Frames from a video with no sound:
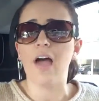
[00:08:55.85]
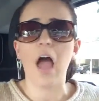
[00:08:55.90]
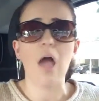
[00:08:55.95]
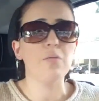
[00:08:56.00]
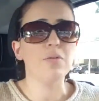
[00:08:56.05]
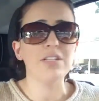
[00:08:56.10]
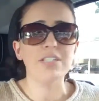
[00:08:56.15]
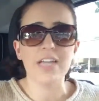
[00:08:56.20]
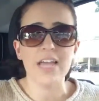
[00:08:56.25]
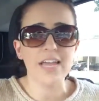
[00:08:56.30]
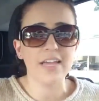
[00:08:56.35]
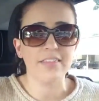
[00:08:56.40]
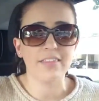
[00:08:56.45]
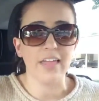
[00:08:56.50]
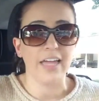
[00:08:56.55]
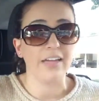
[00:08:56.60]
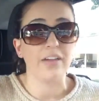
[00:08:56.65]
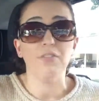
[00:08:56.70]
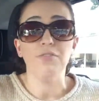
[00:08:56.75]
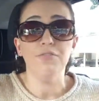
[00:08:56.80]
I would take
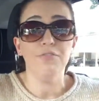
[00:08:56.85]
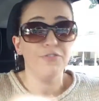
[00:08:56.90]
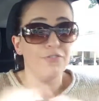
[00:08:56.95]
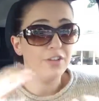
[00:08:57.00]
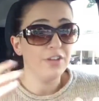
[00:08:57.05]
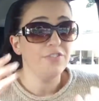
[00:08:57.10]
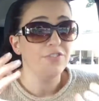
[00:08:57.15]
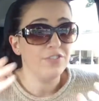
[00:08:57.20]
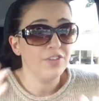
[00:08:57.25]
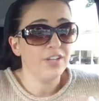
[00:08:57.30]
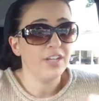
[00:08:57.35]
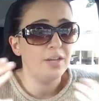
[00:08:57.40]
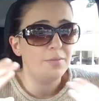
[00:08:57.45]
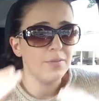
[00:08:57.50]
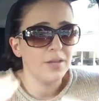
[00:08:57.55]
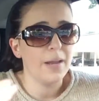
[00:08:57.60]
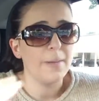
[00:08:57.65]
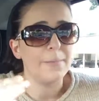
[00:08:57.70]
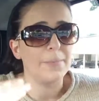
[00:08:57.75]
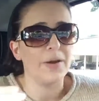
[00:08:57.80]
like
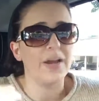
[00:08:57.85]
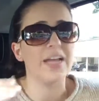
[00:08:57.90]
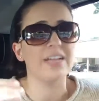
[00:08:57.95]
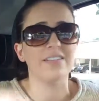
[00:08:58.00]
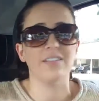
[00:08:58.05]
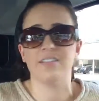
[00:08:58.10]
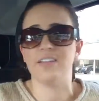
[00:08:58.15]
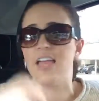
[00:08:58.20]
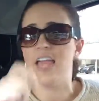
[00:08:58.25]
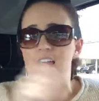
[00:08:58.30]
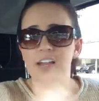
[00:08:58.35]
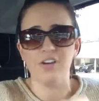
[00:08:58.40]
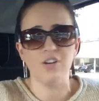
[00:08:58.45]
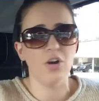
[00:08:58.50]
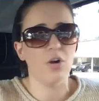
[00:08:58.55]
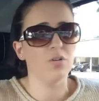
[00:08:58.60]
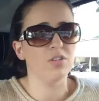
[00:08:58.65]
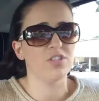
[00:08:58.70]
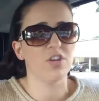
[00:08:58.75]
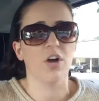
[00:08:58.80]
fifteen minute breaks and take
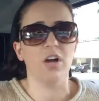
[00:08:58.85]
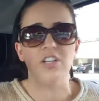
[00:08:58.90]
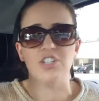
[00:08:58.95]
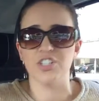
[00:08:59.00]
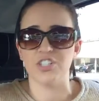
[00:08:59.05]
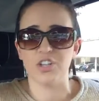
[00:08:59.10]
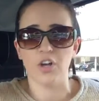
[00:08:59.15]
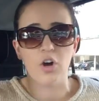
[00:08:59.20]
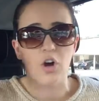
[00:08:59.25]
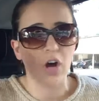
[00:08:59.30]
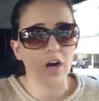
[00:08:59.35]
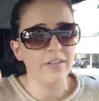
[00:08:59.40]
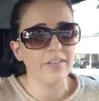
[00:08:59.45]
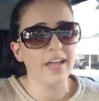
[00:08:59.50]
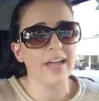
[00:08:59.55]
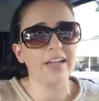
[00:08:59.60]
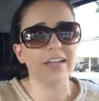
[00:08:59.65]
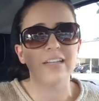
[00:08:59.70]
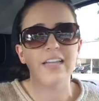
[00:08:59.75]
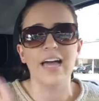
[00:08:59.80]
notes on just
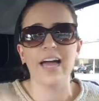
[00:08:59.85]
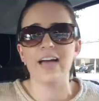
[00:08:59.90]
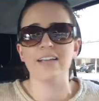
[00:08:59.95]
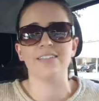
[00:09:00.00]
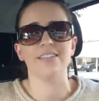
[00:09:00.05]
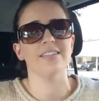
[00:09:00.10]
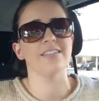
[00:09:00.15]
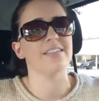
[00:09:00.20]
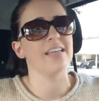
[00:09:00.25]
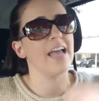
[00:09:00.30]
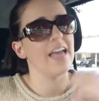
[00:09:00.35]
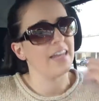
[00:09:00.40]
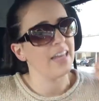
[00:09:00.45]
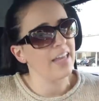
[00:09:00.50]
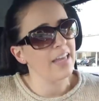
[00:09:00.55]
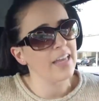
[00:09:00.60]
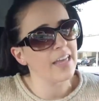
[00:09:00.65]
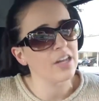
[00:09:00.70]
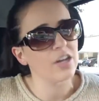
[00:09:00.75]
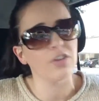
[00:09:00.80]
online classes and
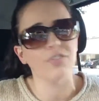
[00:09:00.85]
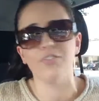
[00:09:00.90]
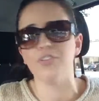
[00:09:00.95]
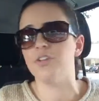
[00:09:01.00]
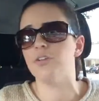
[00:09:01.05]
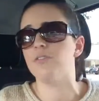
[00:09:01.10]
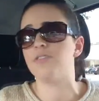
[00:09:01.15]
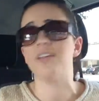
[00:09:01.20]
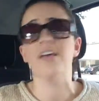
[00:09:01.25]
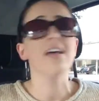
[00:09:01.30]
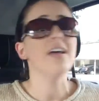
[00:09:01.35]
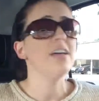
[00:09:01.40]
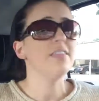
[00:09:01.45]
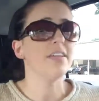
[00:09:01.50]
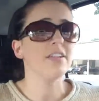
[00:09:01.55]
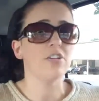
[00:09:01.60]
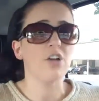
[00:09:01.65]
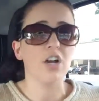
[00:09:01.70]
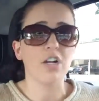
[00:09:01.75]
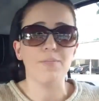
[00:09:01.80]
interviews
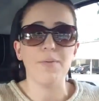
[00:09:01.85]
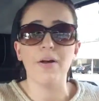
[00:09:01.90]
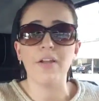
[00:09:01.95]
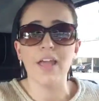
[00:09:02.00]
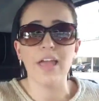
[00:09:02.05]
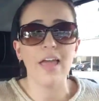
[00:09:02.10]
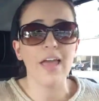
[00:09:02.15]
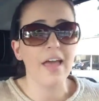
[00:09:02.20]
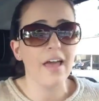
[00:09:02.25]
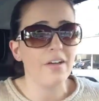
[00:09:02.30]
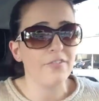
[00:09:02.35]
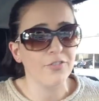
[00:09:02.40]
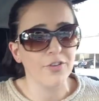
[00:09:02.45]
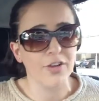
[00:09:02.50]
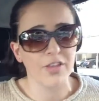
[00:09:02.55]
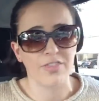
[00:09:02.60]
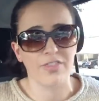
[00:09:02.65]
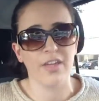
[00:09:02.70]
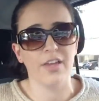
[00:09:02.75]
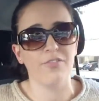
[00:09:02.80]
that talked about
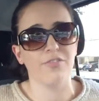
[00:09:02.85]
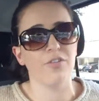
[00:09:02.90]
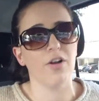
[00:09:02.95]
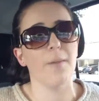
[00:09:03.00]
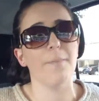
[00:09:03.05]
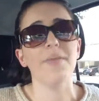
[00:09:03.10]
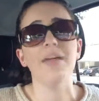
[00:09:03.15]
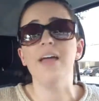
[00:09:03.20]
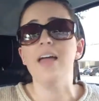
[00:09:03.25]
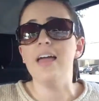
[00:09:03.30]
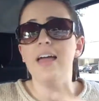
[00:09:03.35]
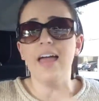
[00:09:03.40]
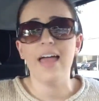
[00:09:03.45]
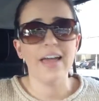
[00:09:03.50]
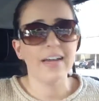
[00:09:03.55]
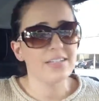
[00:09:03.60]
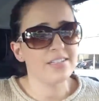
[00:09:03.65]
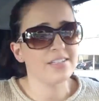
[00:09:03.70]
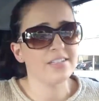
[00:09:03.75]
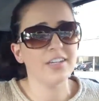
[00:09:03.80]
everything from
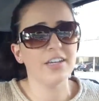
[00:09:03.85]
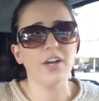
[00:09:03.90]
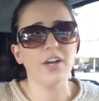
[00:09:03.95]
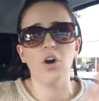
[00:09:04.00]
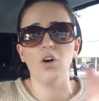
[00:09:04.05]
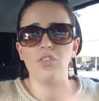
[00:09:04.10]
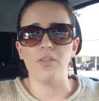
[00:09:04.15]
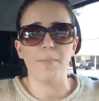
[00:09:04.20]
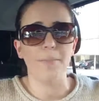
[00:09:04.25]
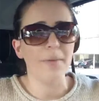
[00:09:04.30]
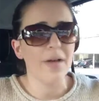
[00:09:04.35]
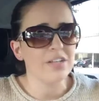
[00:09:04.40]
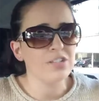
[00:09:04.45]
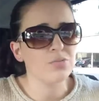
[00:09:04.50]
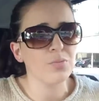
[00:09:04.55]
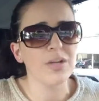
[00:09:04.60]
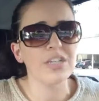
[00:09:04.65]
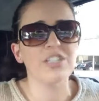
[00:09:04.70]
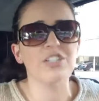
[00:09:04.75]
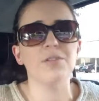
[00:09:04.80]
S O, the
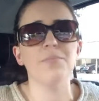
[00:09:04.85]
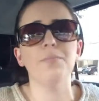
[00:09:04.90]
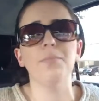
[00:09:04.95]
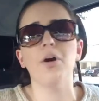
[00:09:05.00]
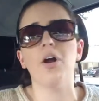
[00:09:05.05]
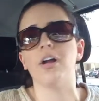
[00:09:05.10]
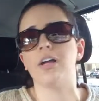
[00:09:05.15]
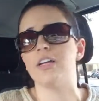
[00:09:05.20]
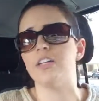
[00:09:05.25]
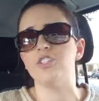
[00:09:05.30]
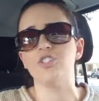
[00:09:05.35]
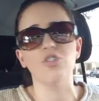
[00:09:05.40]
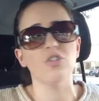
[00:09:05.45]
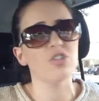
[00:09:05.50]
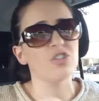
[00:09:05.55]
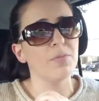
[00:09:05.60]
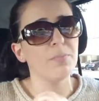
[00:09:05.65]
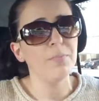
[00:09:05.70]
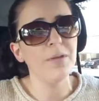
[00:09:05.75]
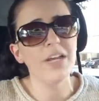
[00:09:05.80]
best ways to market,
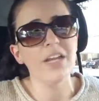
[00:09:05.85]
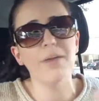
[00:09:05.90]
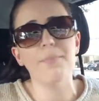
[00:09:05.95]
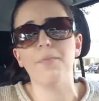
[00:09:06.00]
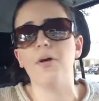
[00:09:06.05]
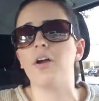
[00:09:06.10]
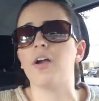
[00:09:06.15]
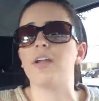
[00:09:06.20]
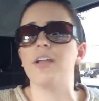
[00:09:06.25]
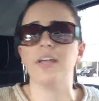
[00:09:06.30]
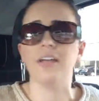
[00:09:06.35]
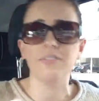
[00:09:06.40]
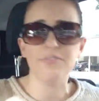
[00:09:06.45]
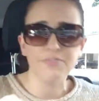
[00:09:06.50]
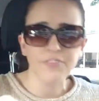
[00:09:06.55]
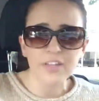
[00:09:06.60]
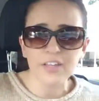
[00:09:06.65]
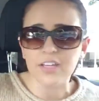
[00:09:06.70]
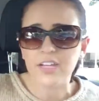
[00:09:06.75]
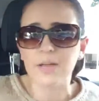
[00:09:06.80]
social media marketing,
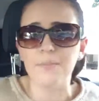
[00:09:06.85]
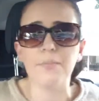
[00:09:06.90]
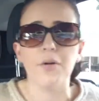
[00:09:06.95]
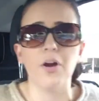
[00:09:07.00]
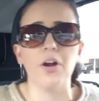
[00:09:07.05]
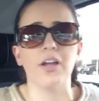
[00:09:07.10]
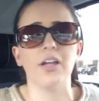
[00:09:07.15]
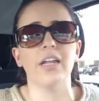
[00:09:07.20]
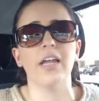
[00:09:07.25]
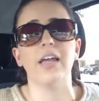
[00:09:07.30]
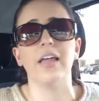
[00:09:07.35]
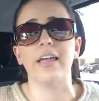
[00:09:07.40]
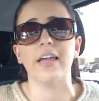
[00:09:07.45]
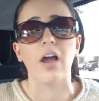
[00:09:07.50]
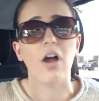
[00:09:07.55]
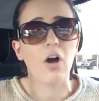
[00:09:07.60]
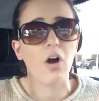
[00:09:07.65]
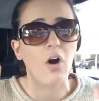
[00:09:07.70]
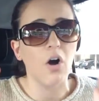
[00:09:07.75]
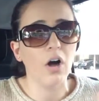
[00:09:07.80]
affiliate marketing, like
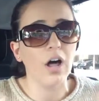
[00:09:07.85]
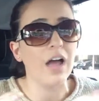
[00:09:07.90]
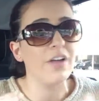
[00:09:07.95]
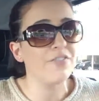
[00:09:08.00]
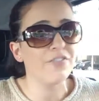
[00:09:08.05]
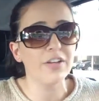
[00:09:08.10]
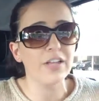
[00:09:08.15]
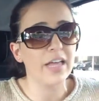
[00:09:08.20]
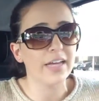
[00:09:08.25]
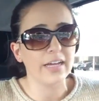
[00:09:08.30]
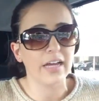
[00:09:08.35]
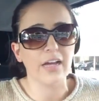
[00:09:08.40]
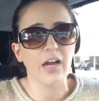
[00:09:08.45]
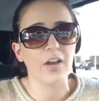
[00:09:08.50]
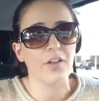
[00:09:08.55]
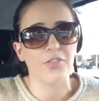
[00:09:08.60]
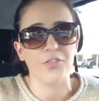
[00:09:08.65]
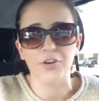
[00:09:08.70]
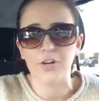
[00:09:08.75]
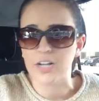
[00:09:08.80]
all, I feel like I
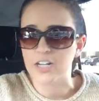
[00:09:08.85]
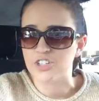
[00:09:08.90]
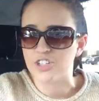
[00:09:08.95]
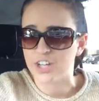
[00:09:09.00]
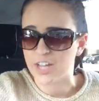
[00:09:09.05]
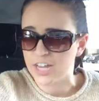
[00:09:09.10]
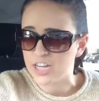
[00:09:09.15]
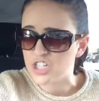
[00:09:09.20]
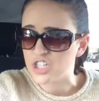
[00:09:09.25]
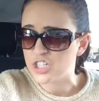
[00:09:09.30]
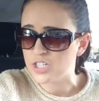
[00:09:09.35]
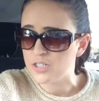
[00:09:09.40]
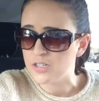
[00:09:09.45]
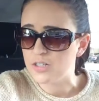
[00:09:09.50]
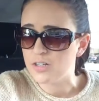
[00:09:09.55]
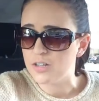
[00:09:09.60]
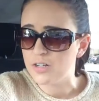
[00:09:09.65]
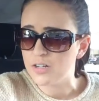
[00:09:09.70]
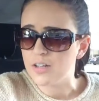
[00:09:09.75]
got a third education.